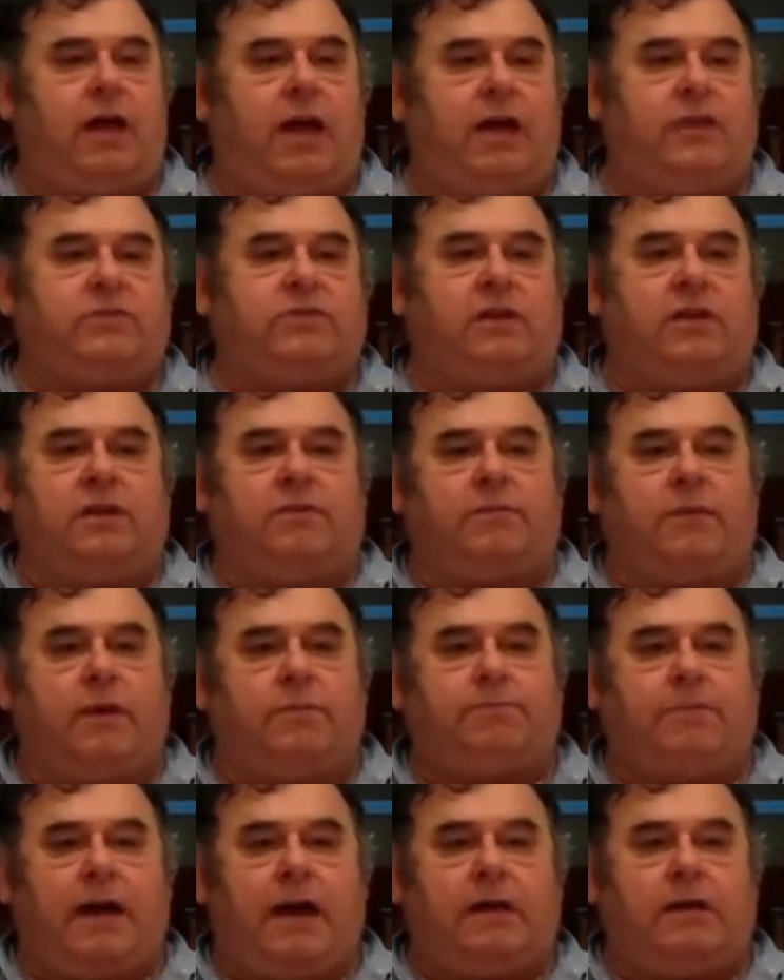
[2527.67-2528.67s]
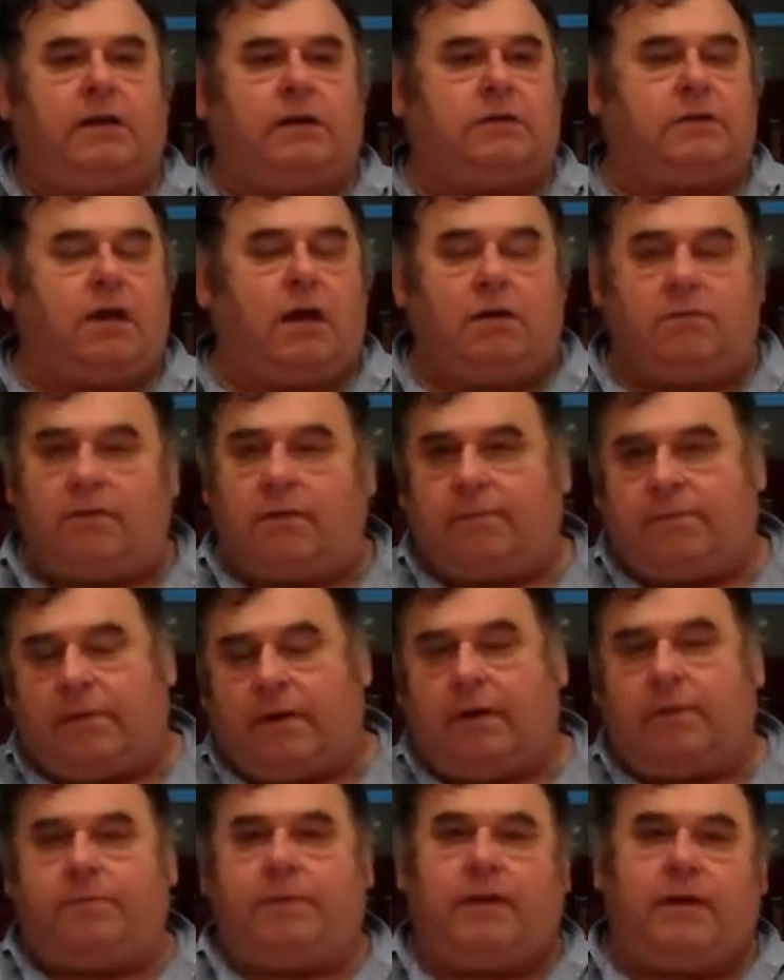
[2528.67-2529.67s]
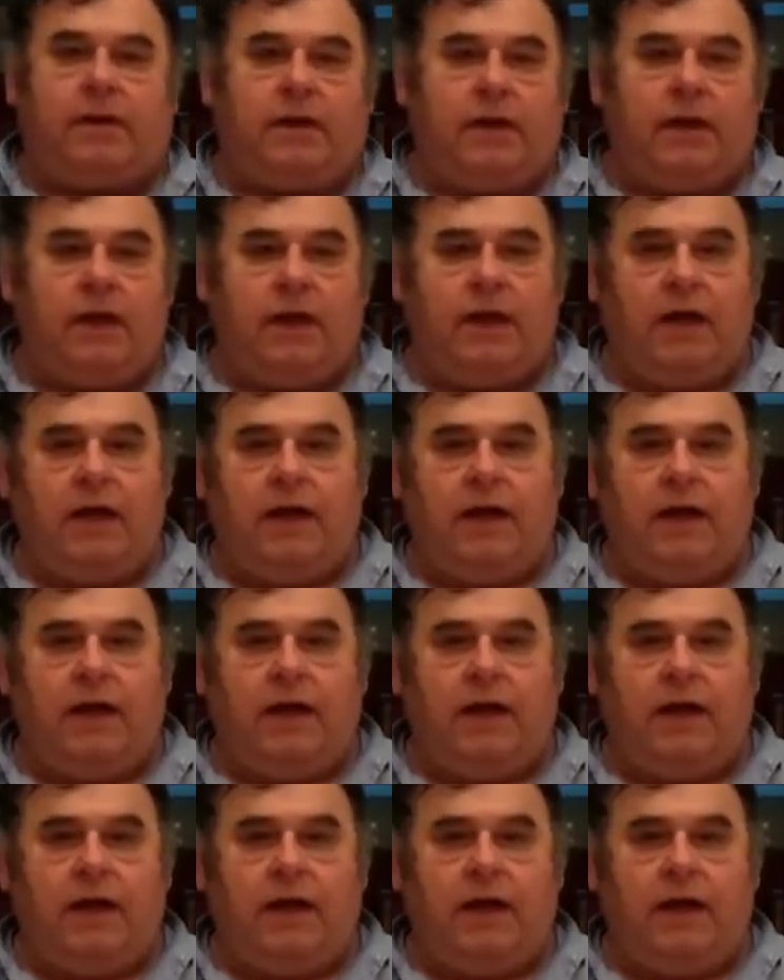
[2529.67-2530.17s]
tense and you are back and you tell them that.